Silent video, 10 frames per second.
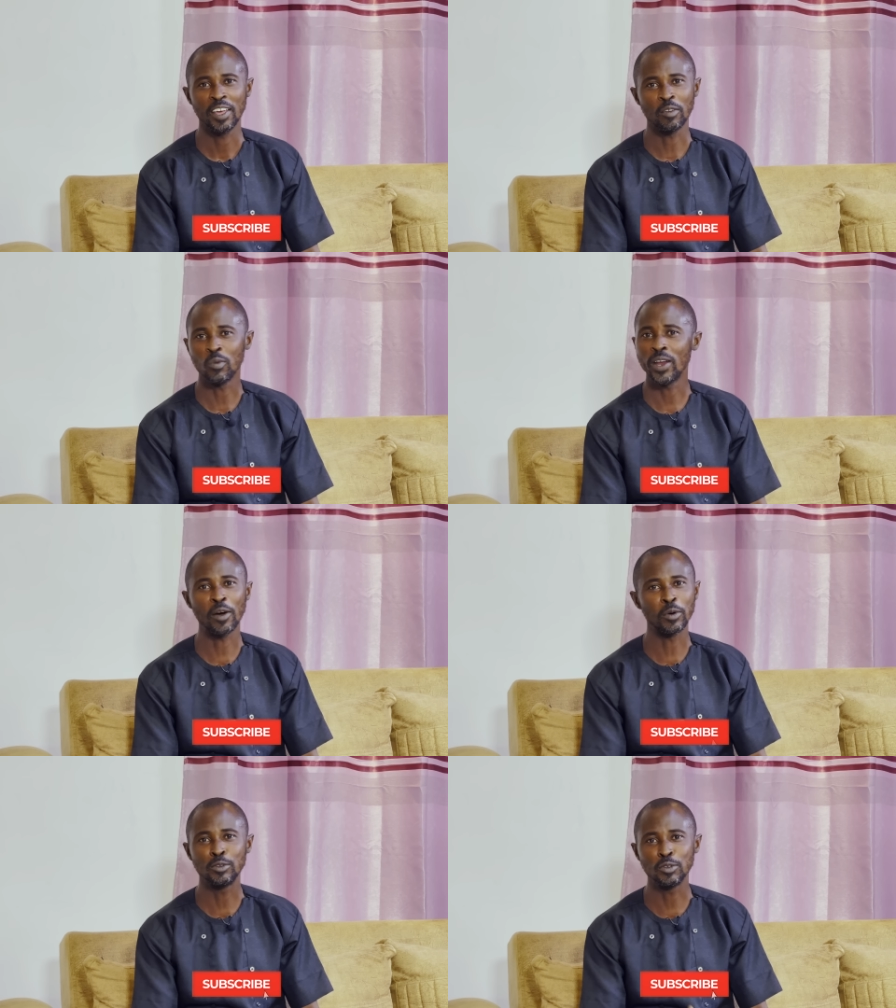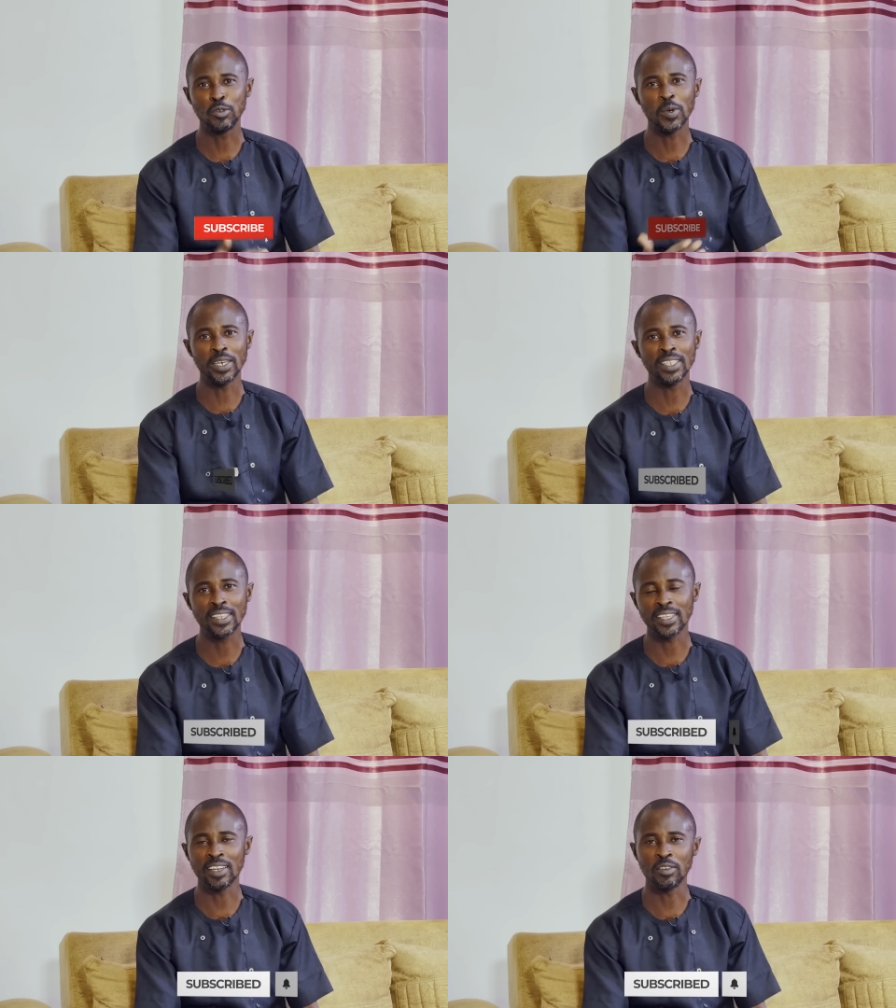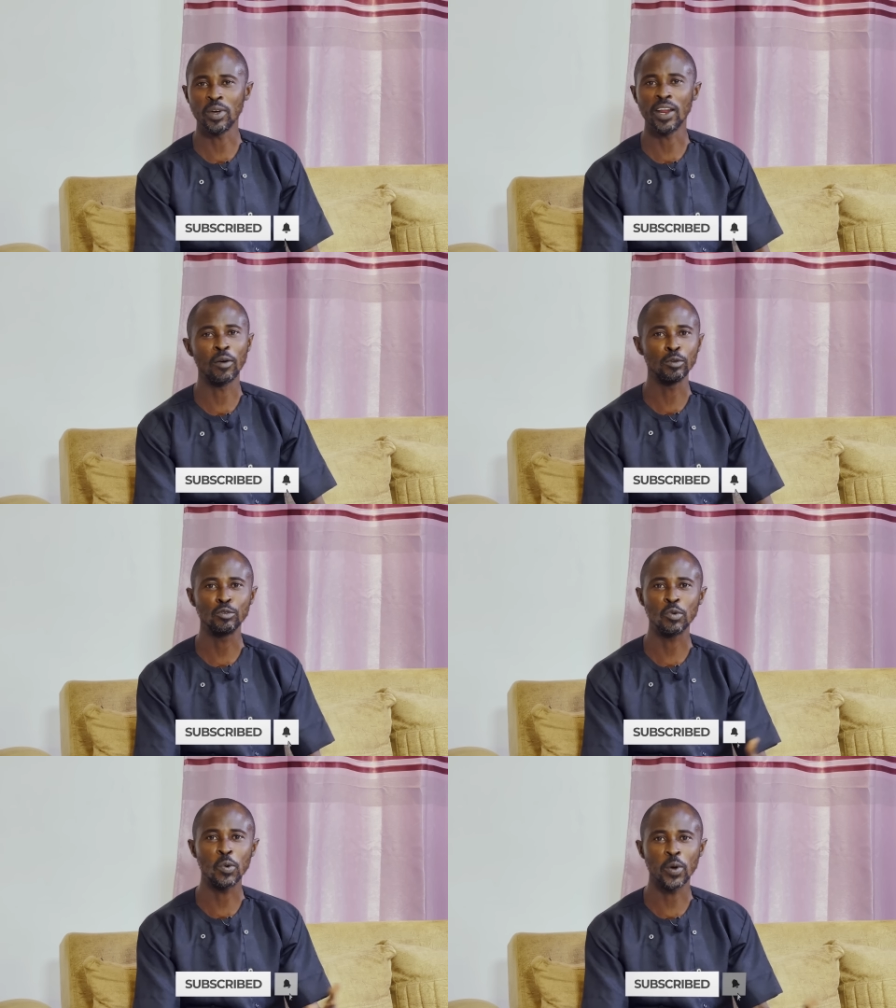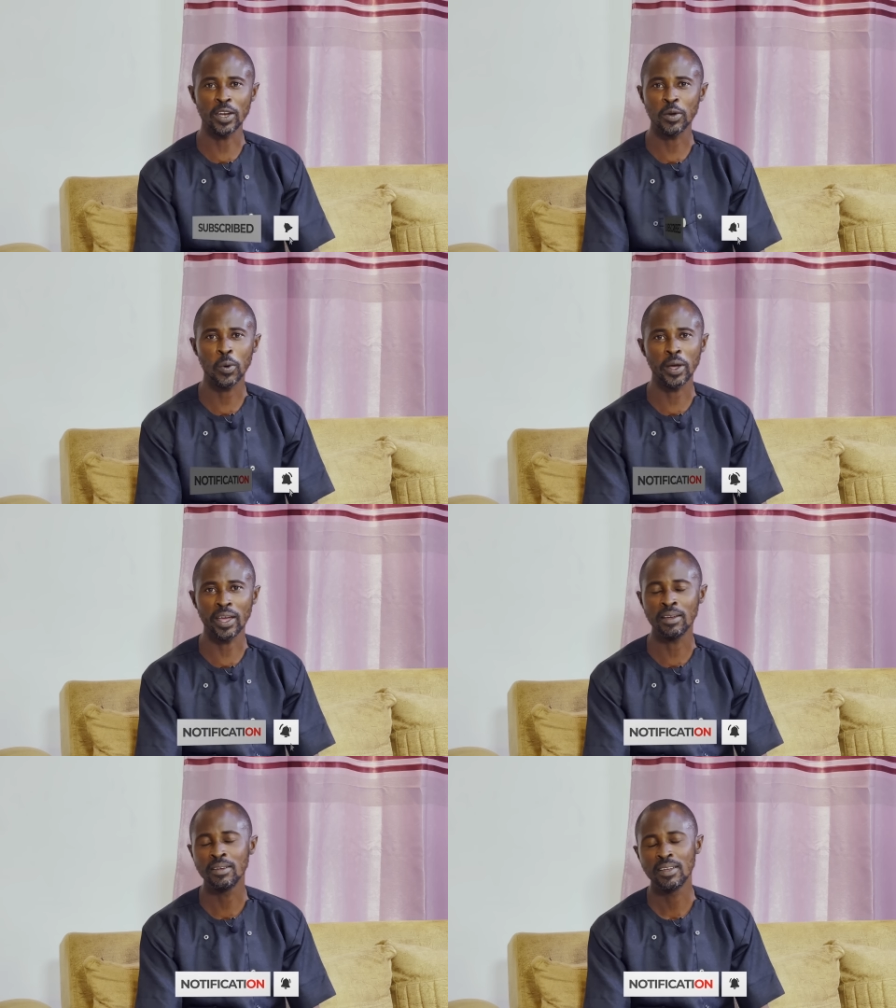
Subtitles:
And when I want to do anything, when I want to go anywhere,